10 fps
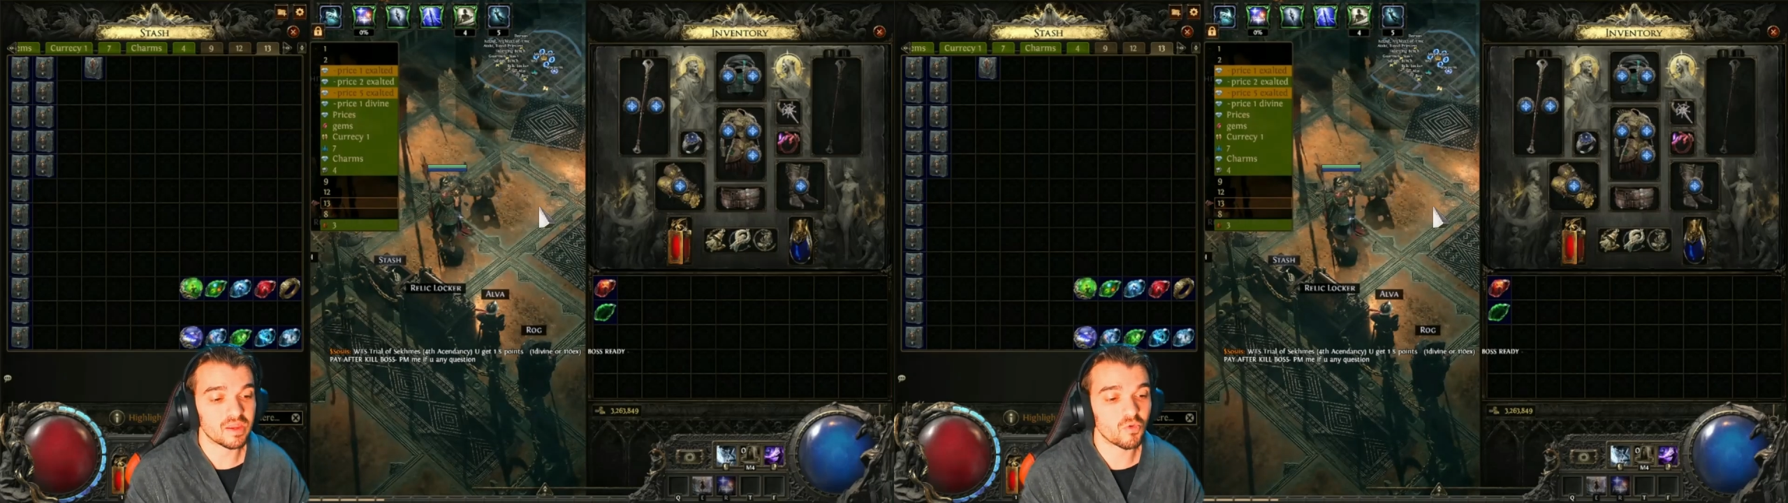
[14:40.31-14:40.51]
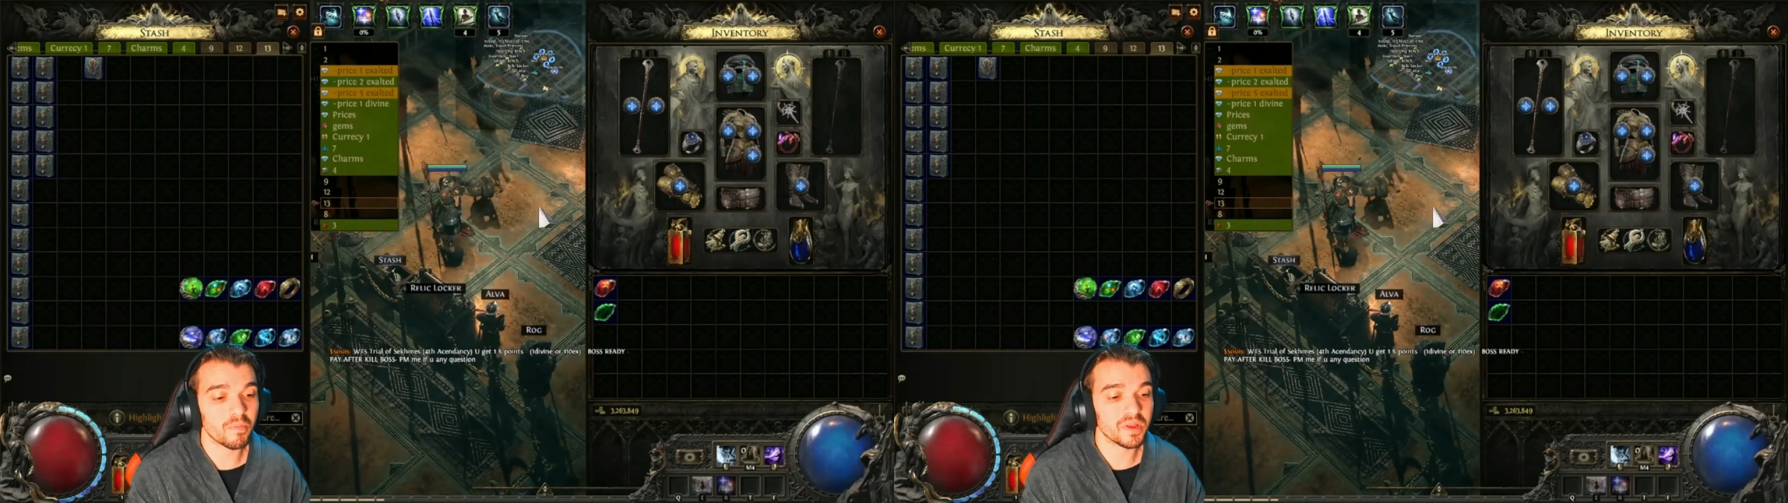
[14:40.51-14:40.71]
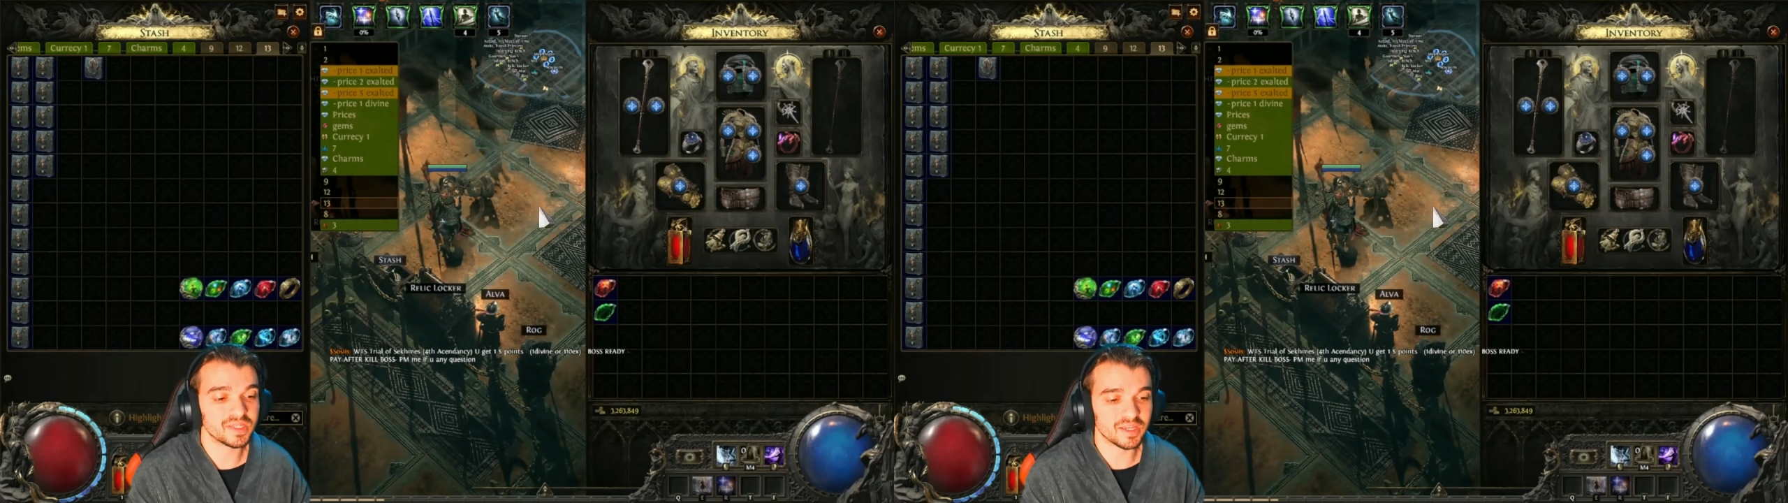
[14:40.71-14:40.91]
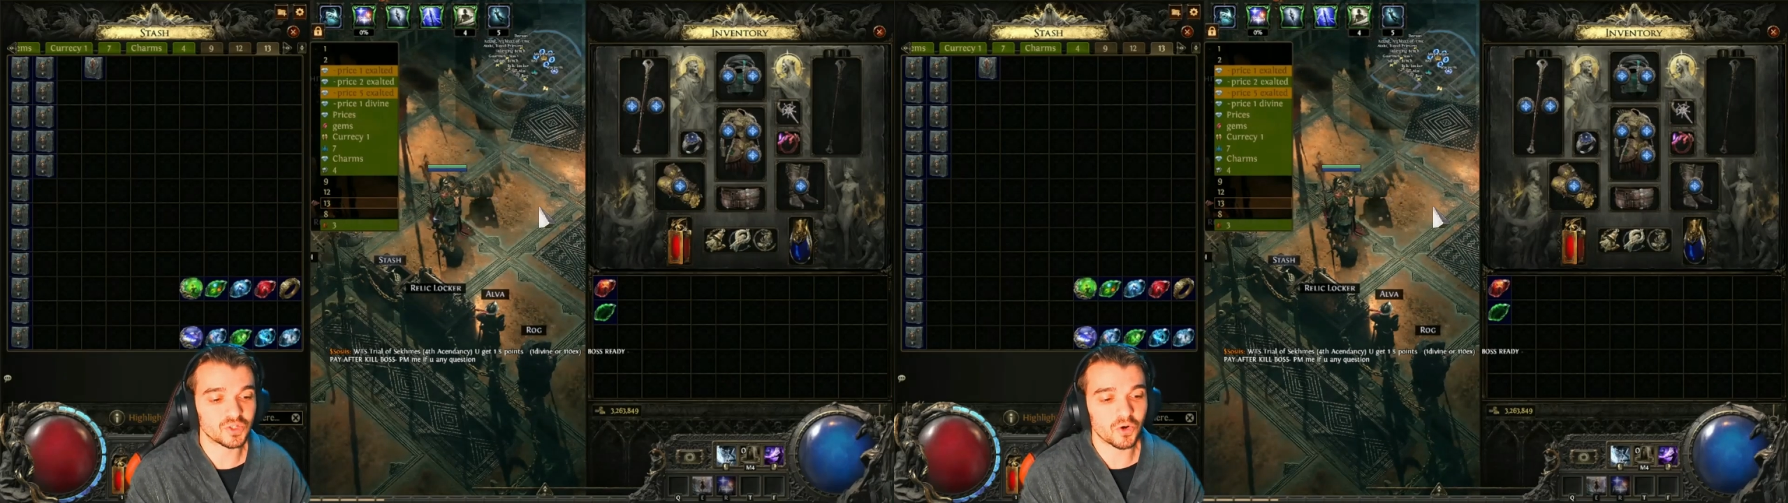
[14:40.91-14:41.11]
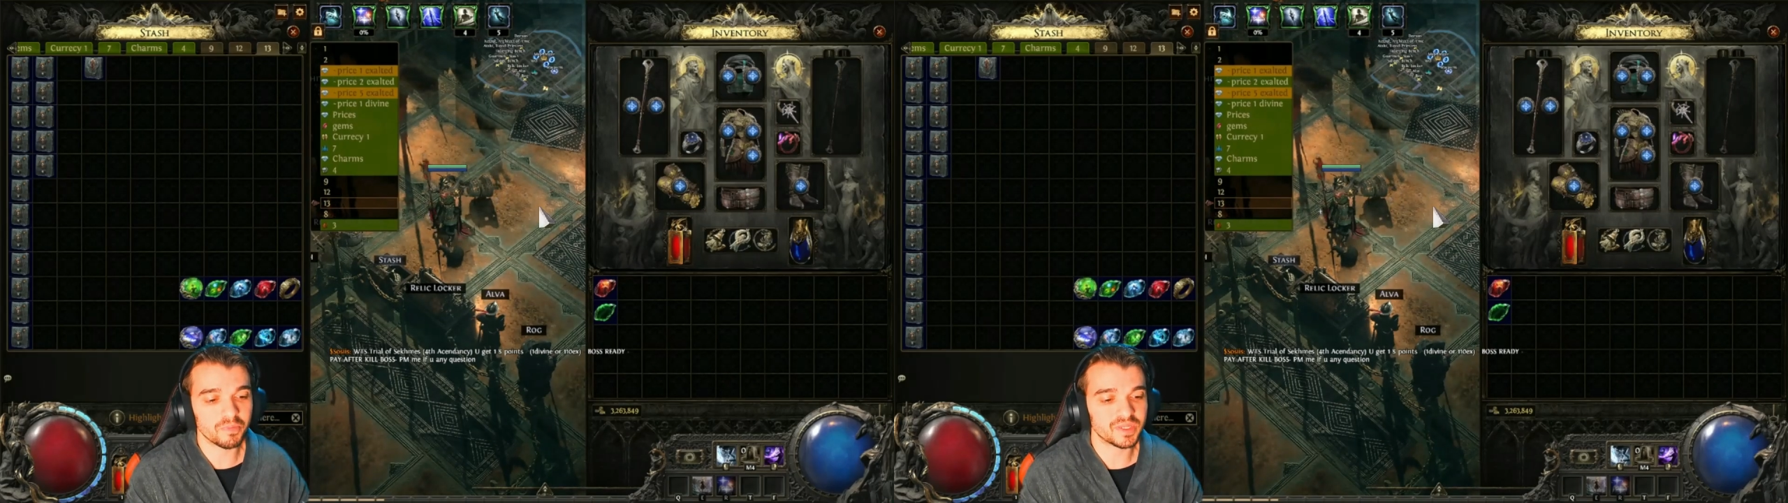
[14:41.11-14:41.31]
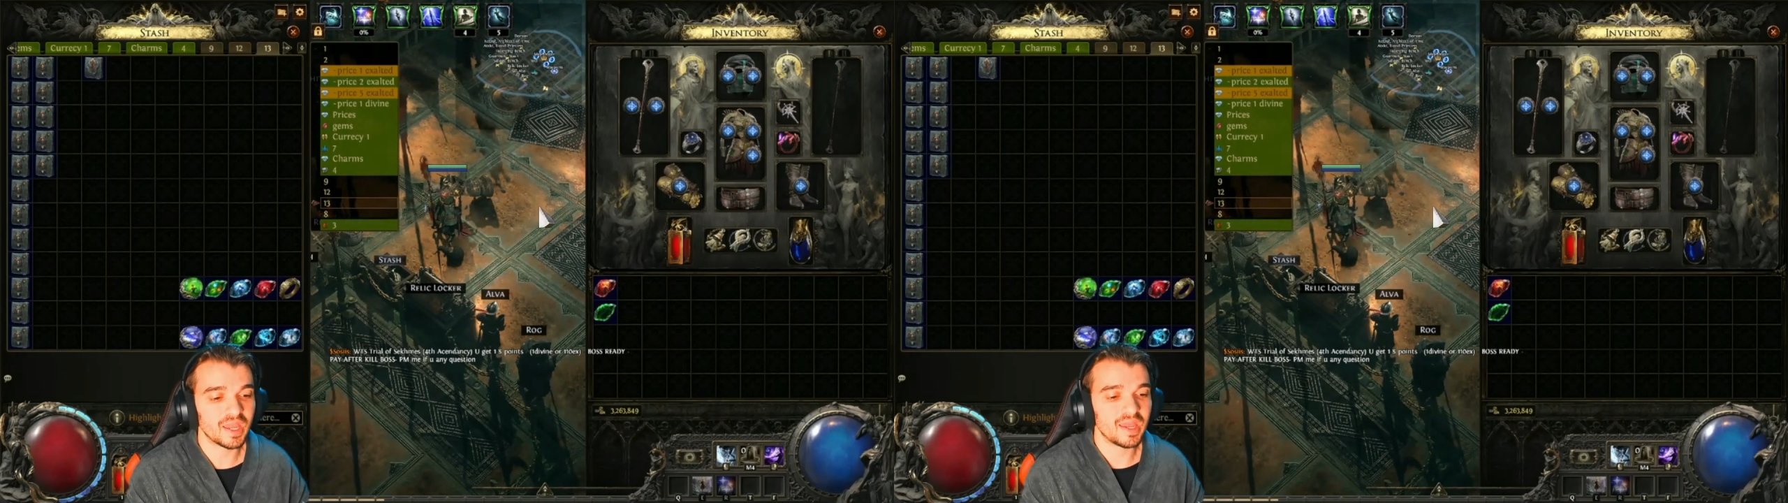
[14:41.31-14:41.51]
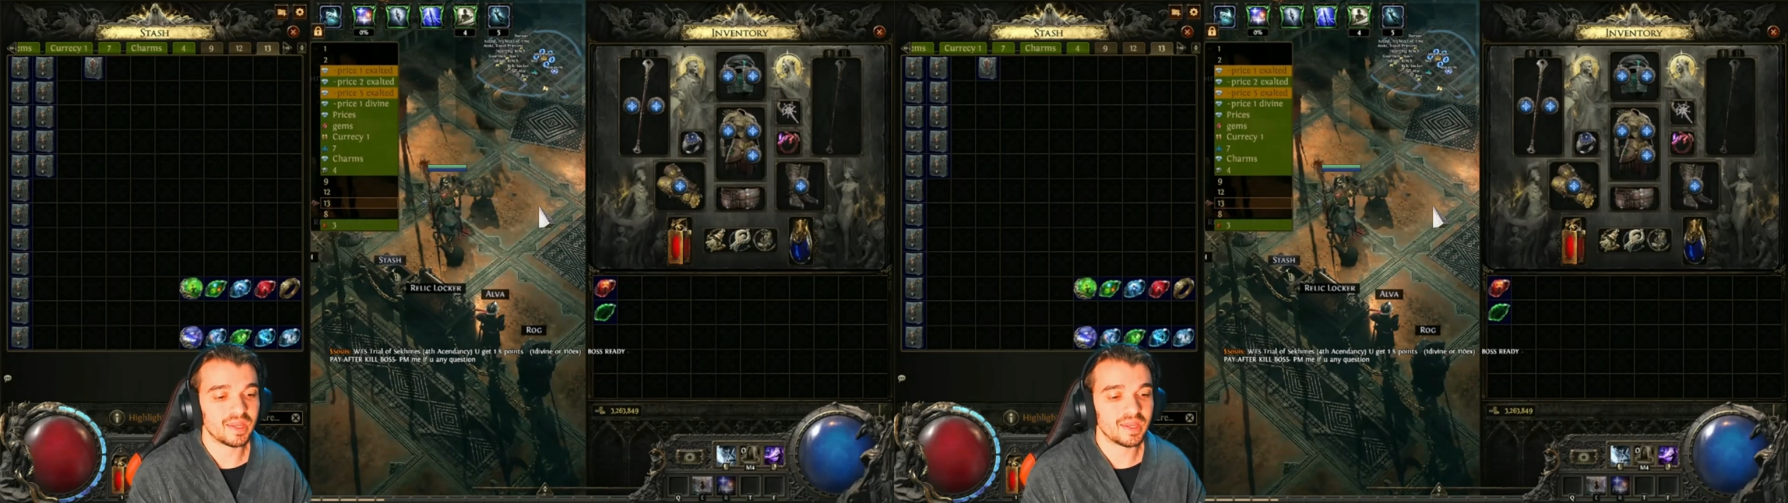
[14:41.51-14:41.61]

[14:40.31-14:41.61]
equipment that dropped,